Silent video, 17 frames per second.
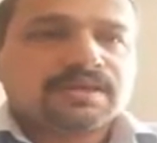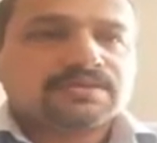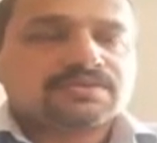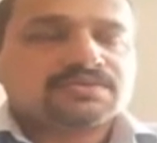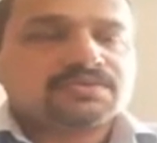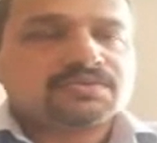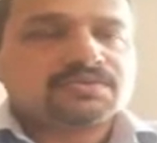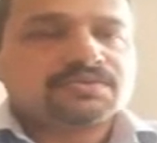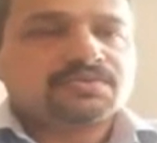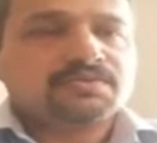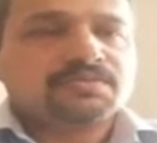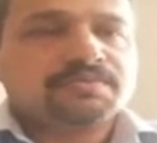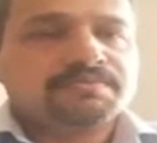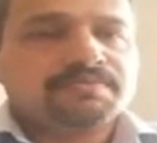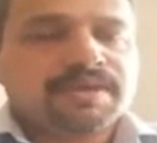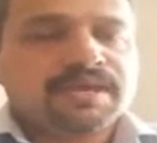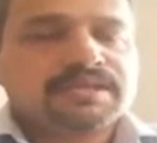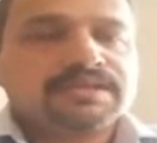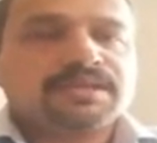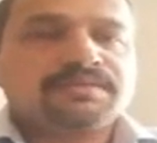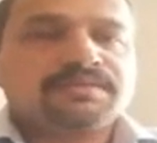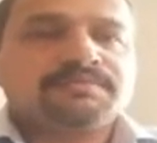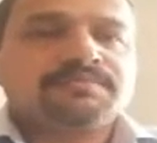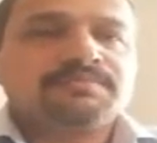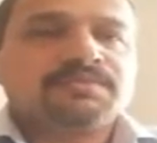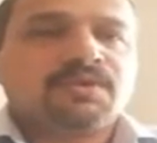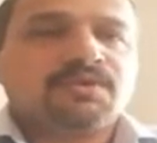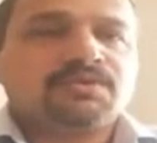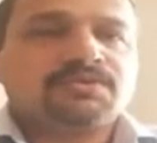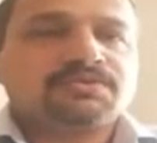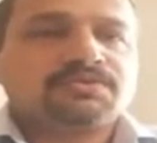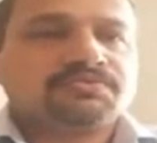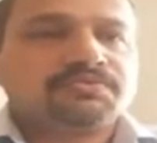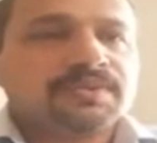to make them or
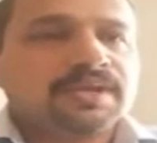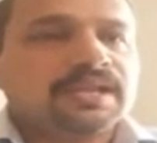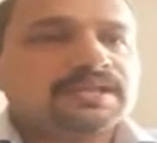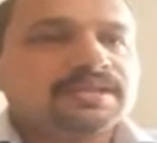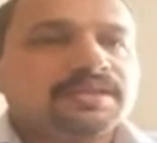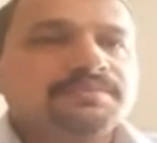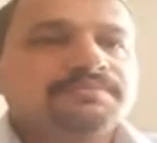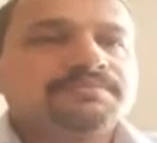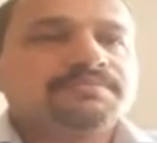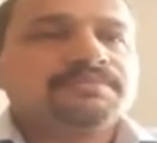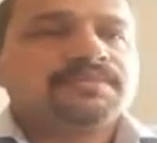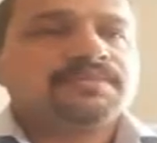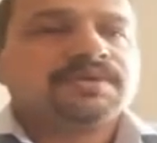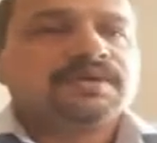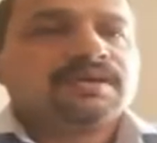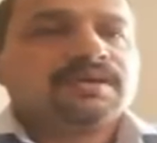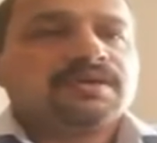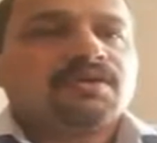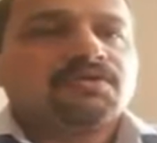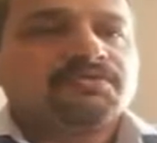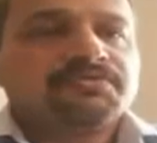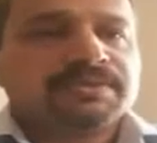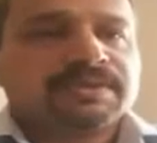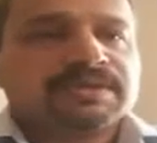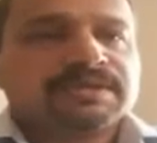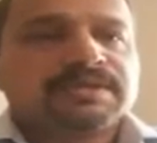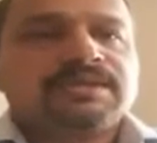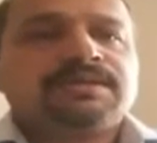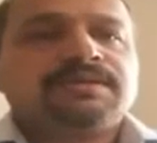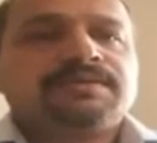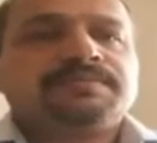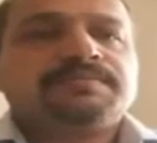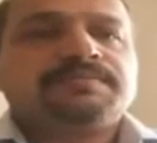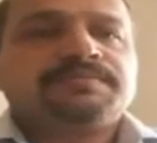to feel them offended.
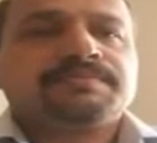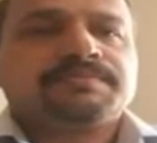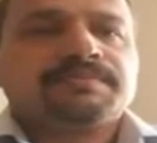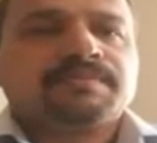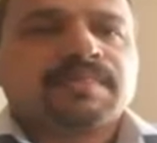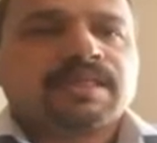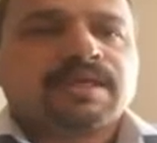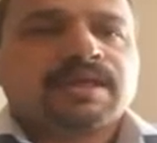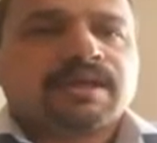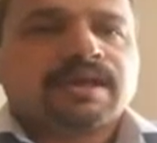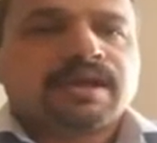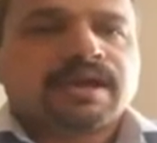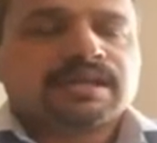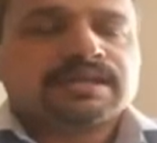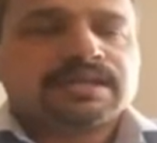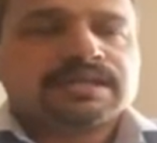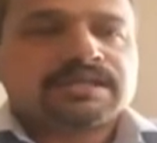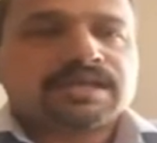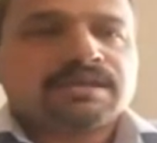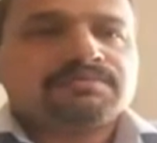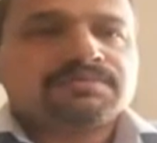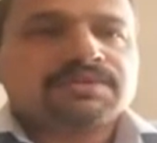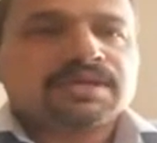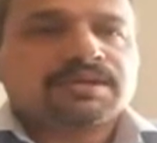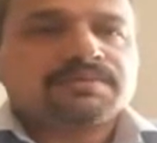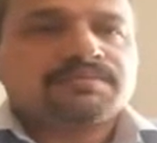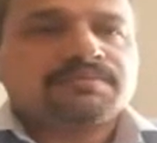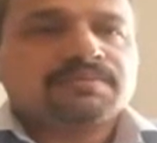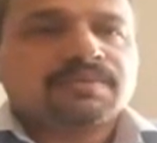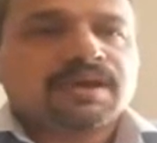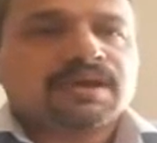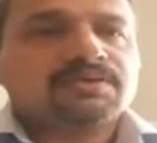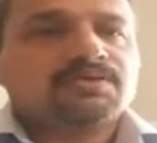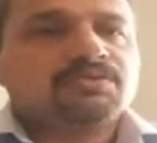At the same time,
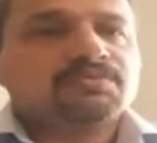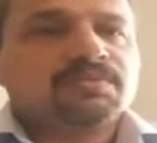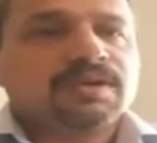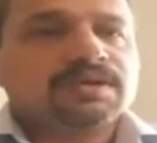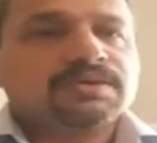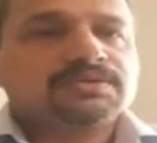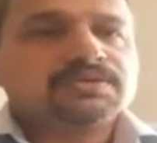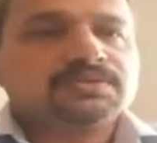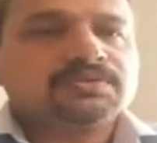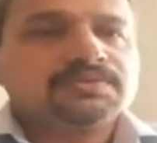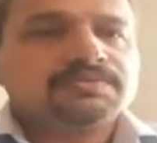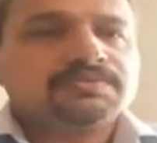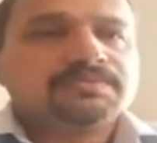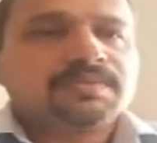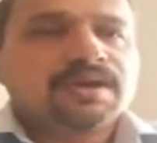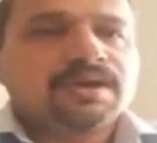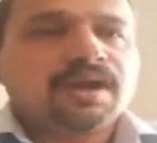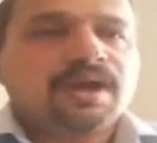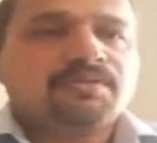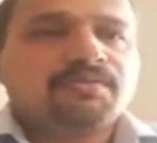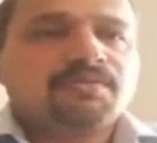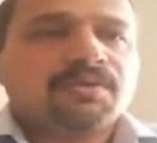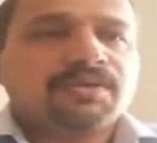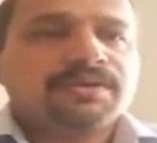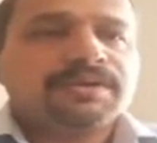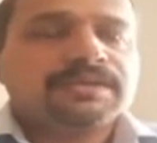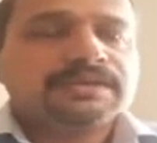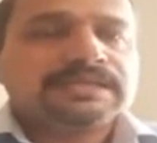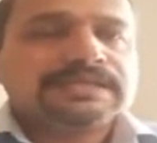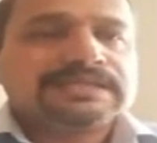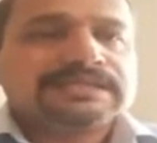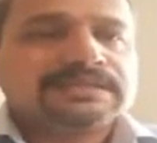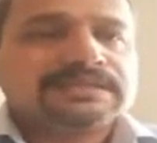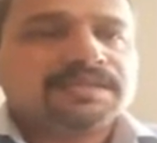I don't want to avoid
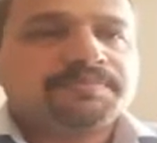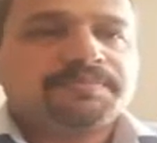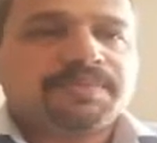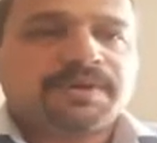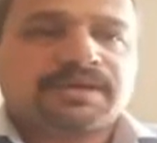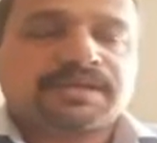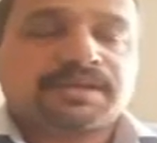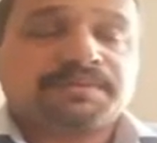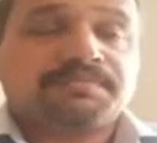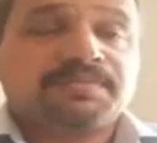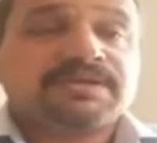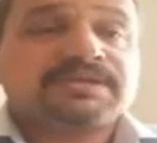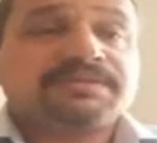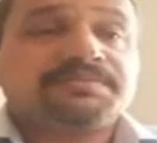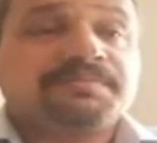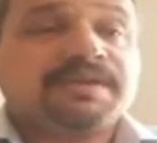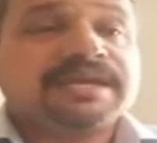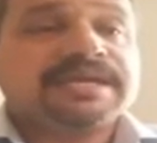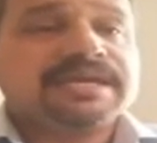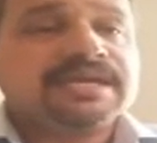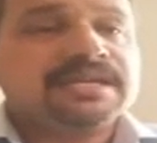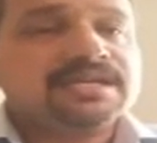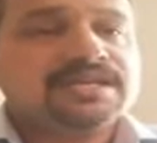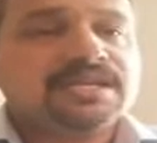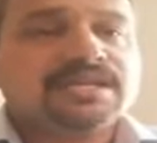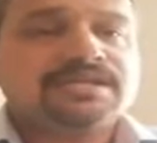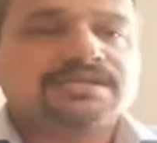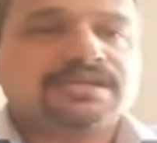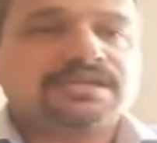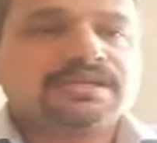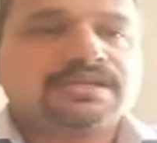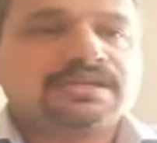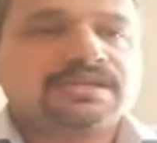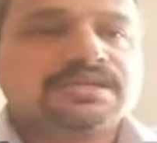the party. But my
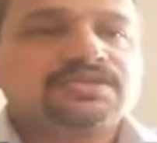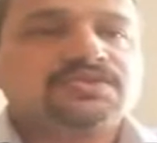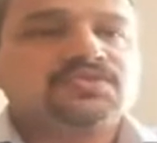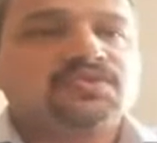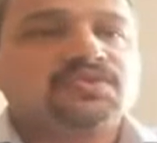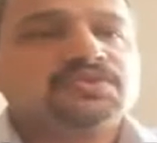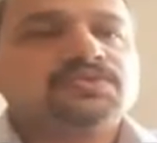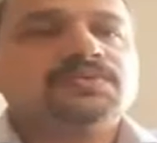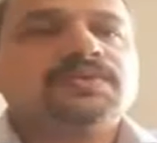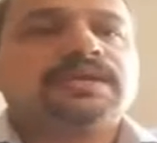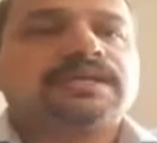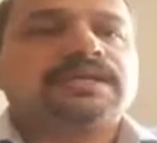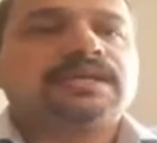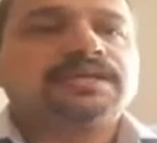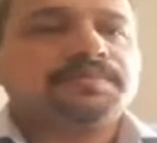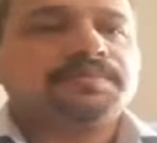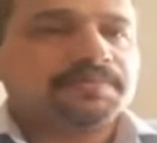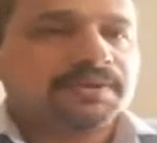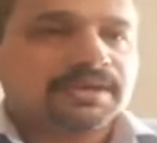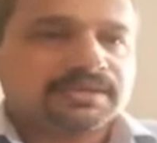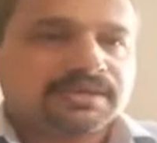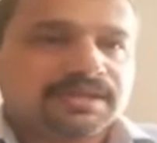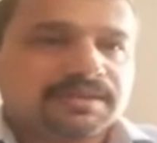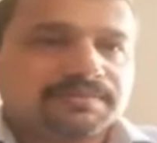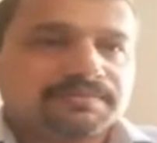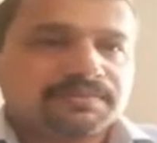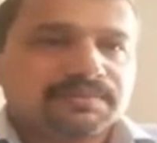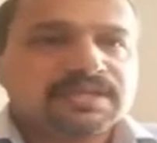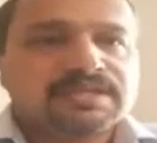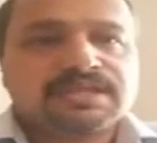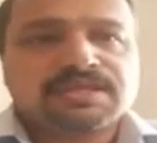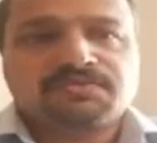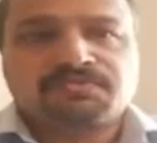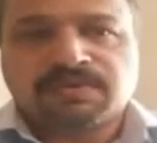intention is not to attend the party.
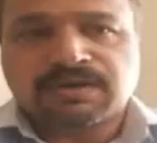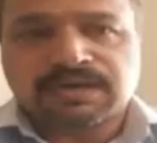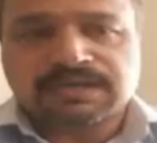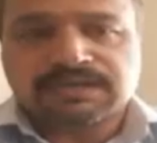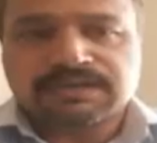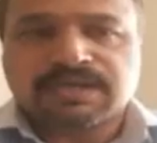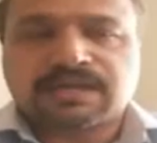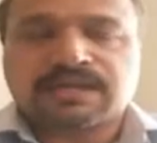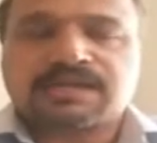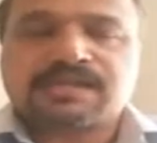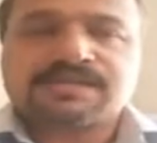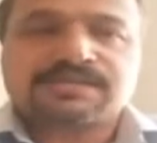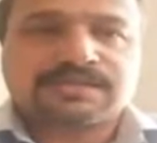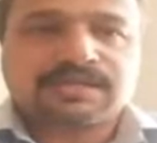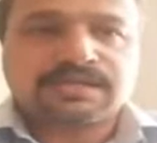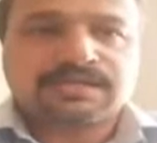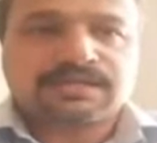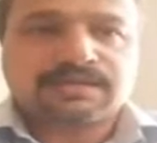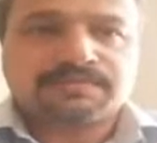This is what exactly stated.